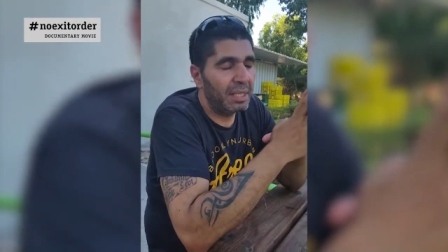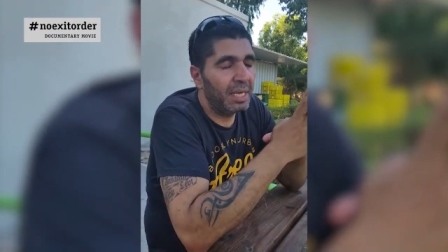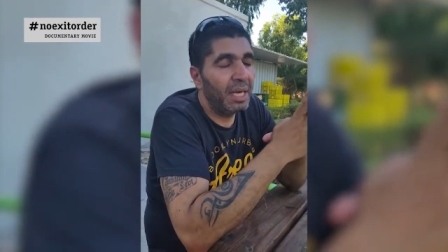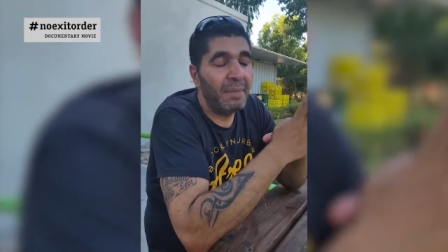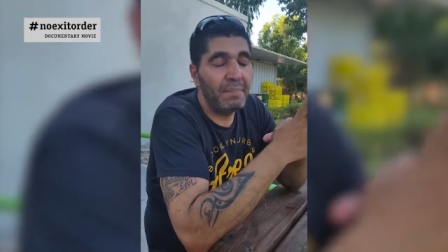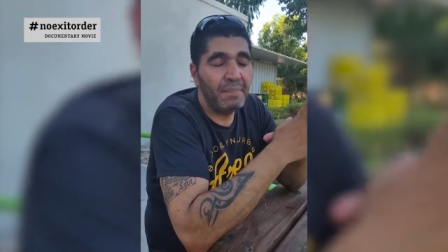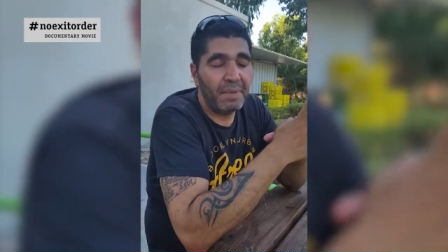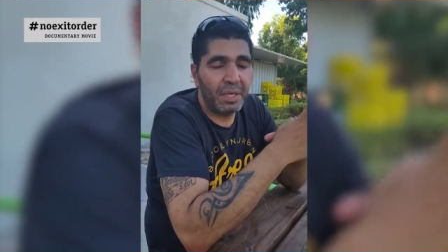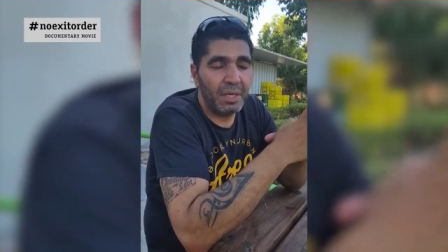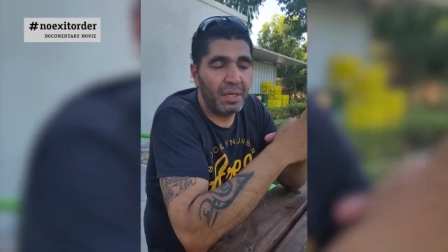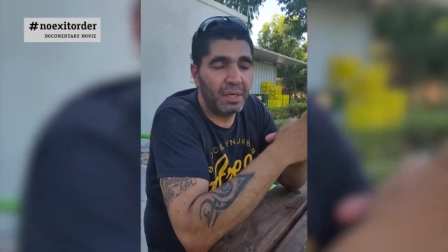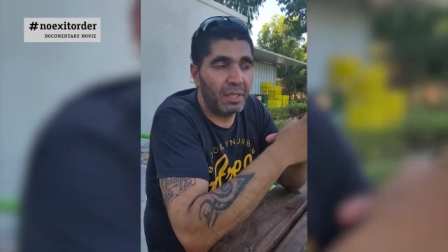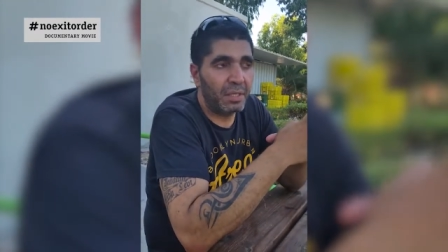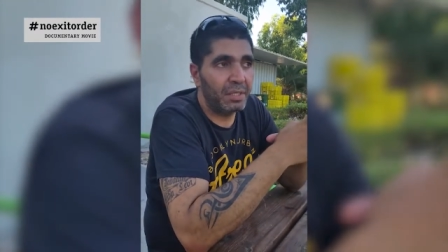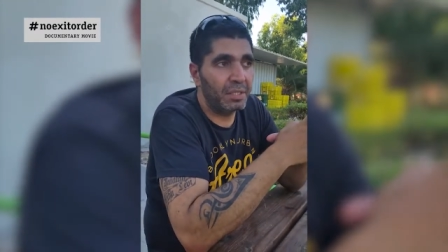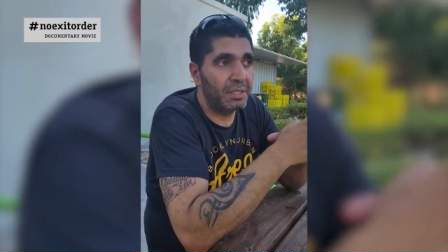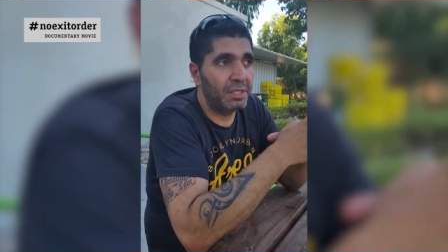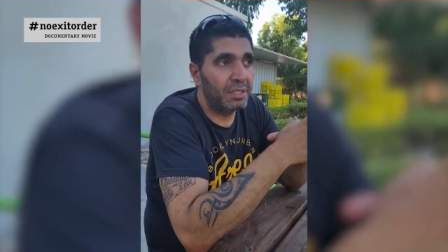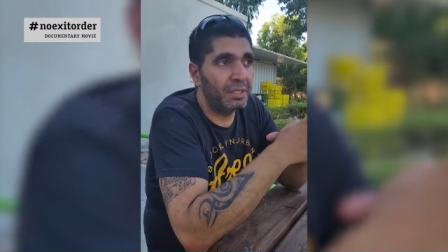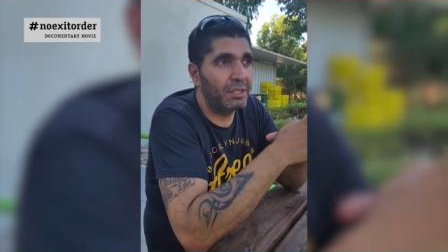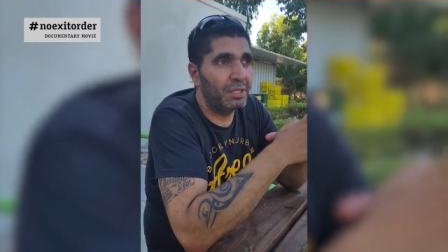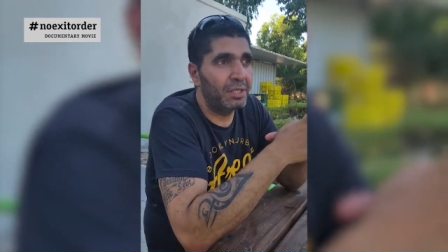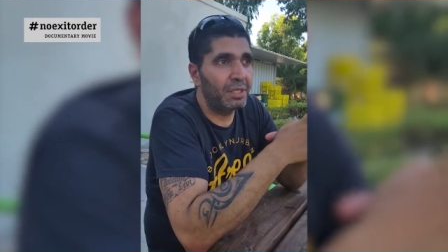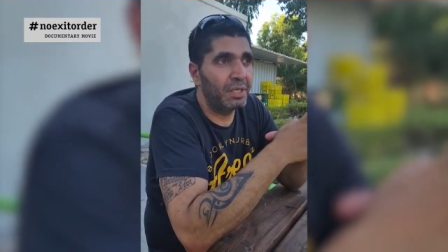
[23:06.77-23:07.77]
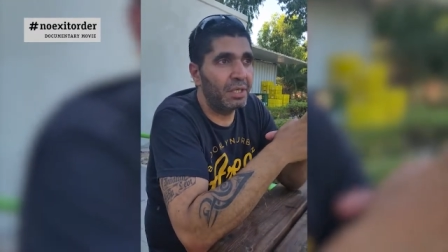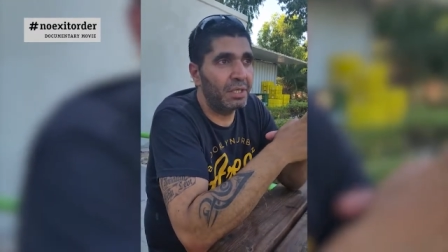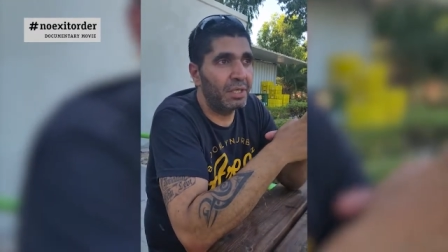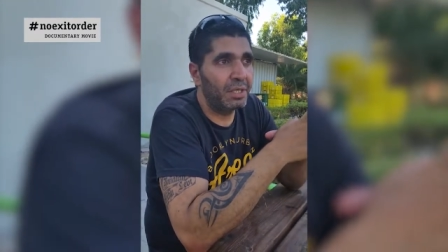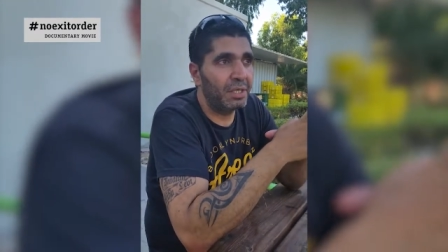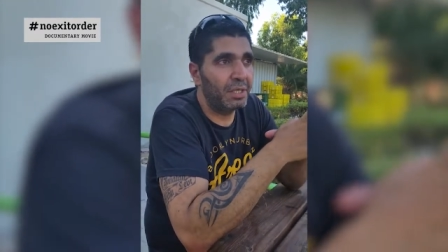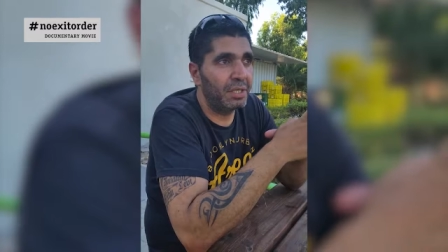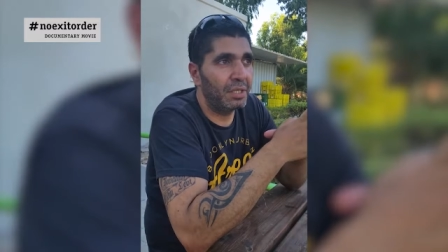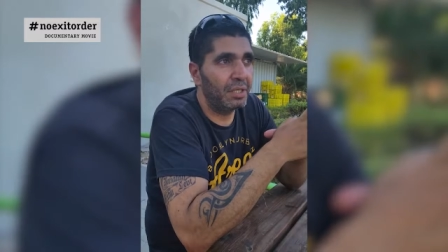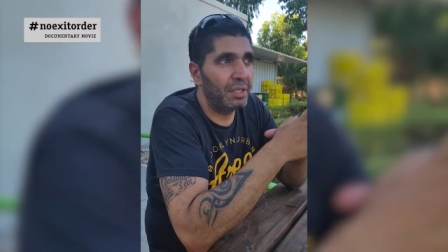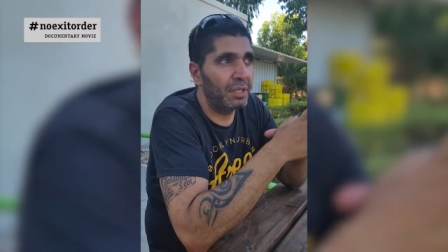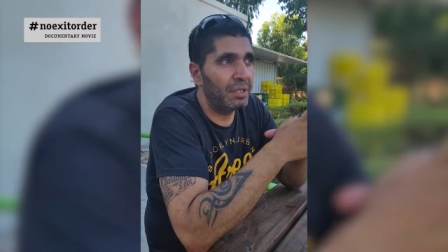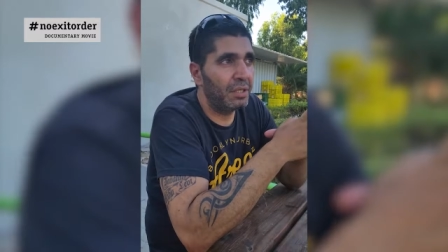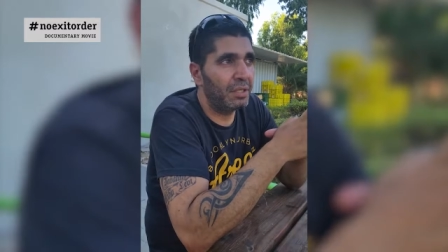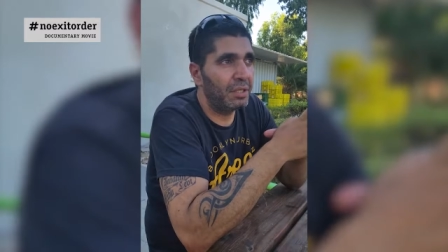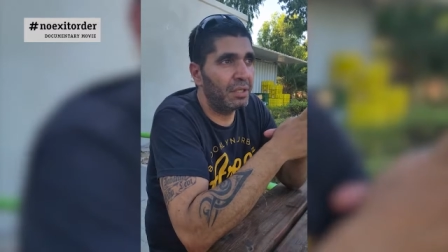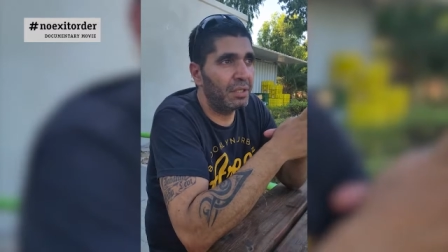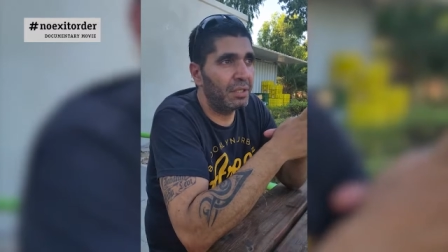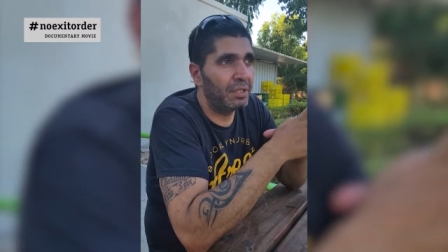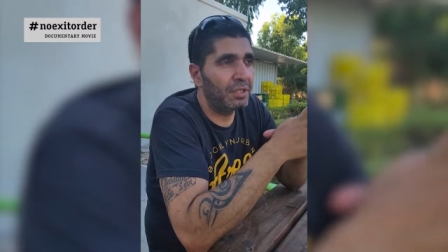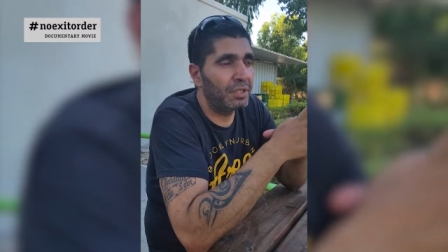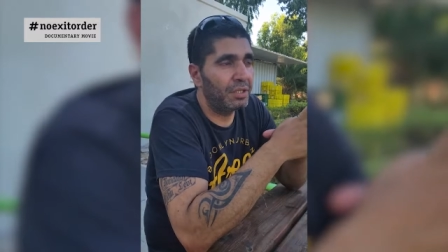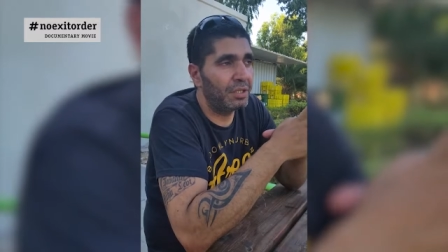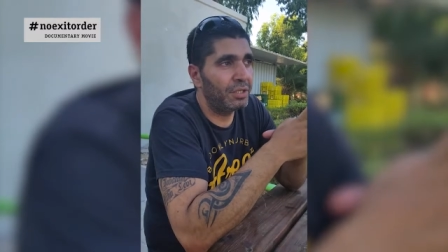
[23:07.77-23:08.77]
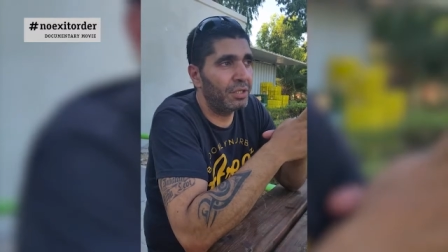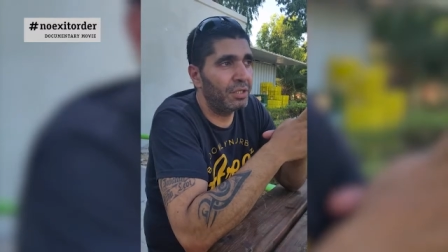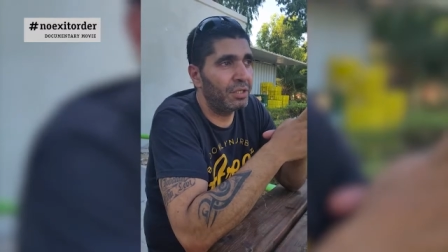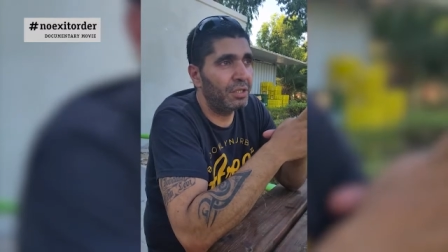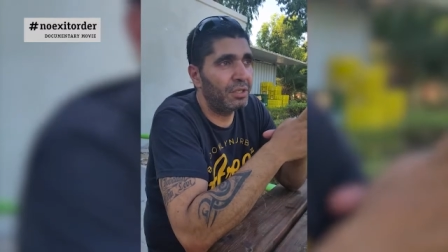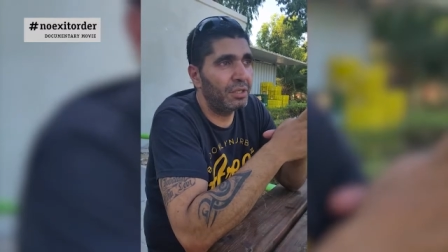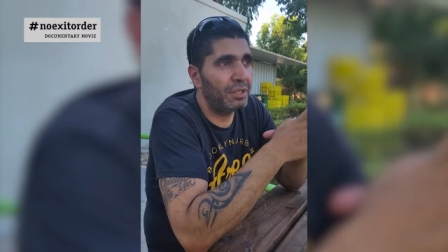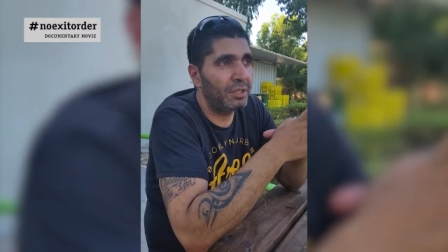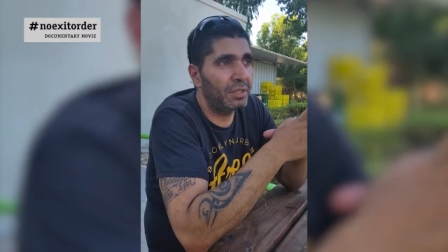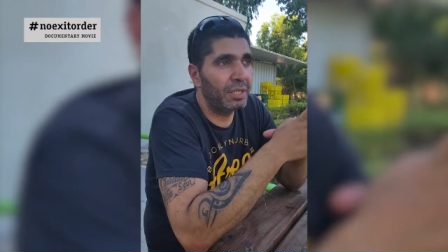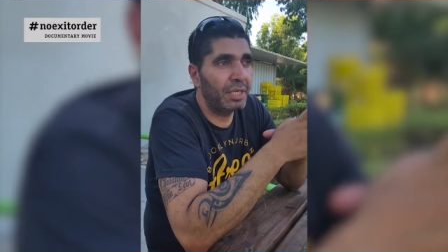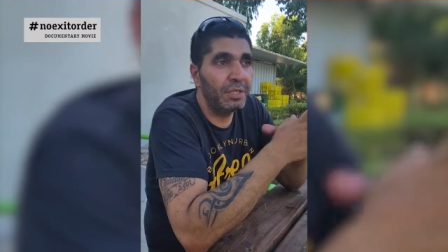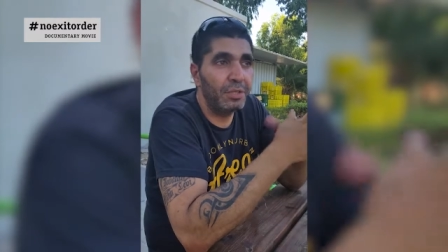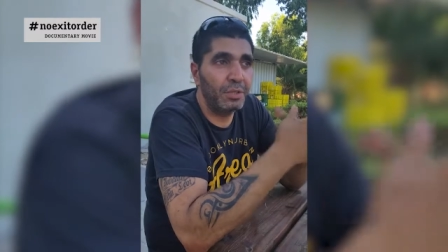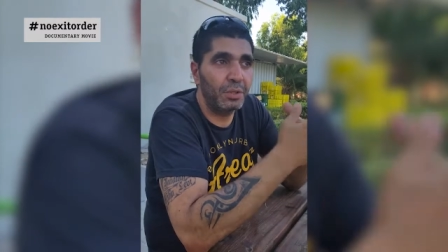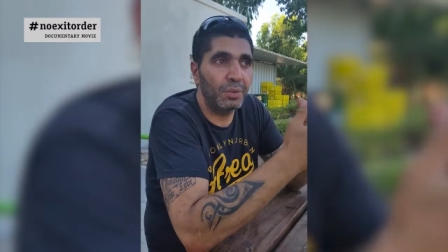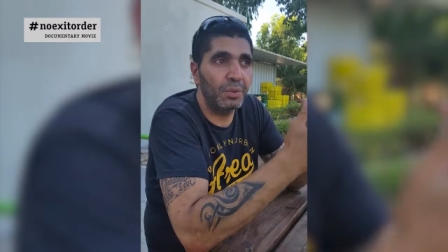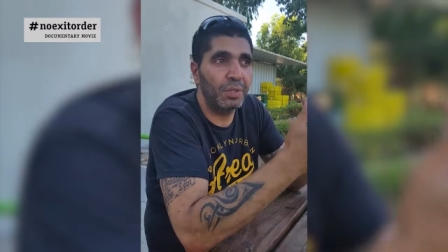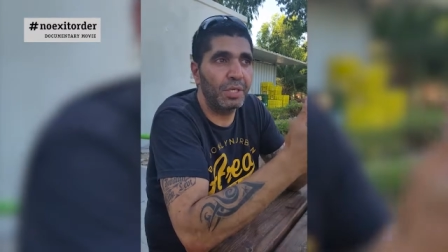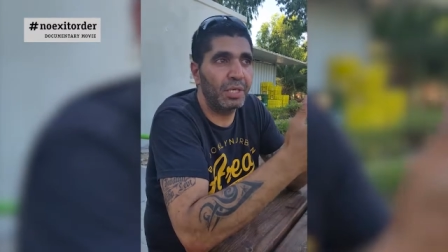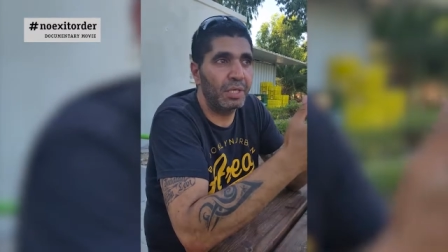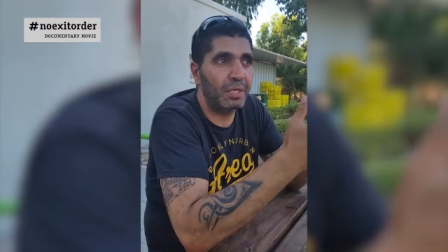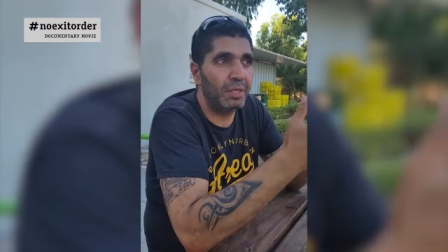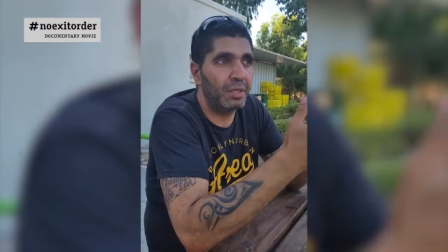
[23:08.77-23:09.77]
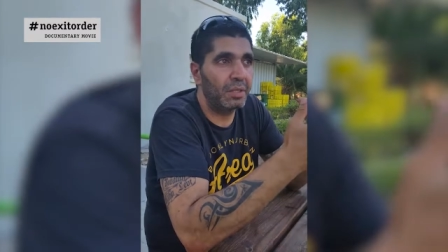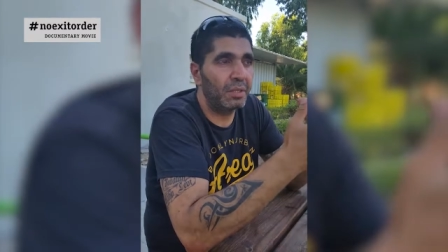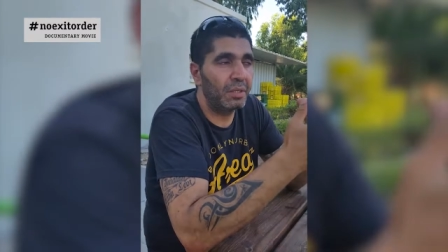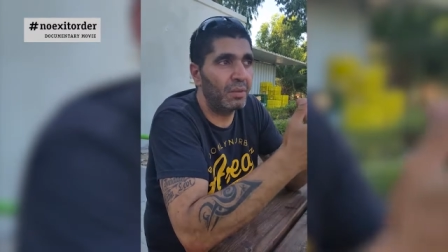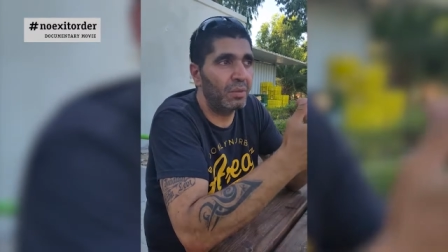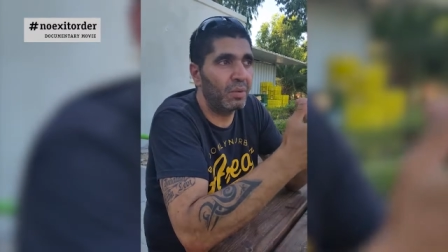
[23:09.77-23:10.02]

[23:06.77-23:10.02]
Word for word: Yeah, because they took her